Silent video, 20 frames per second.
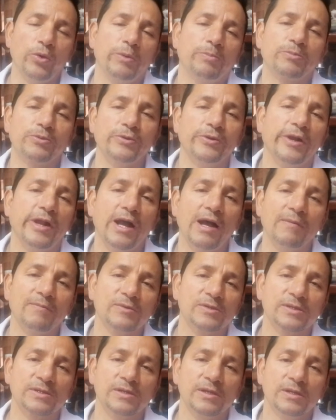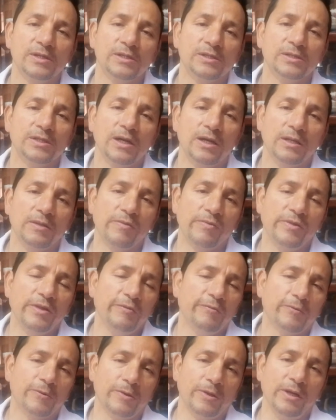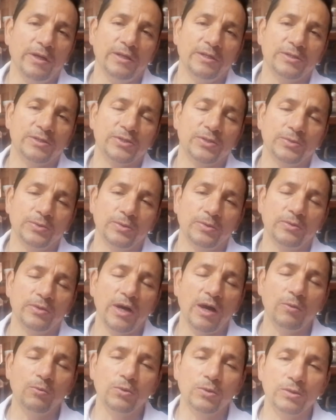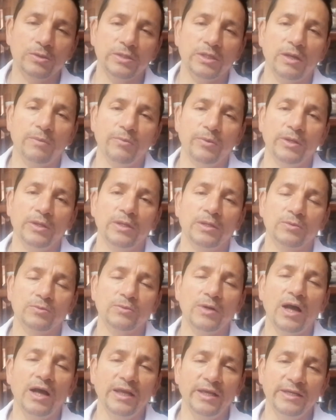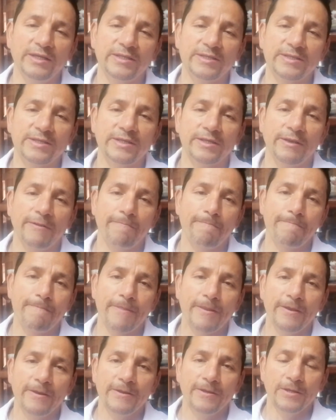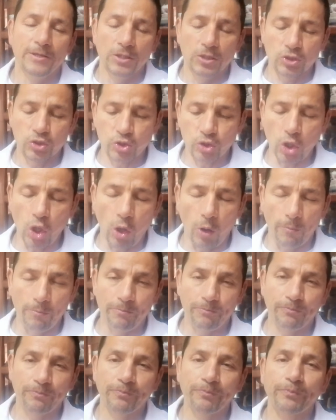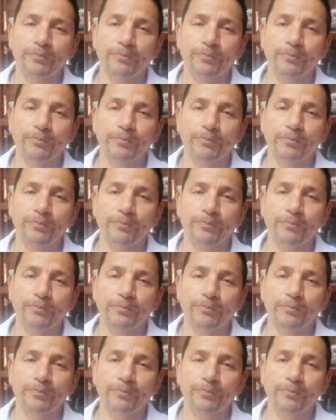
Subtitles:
we pronounce different to the word that we write. So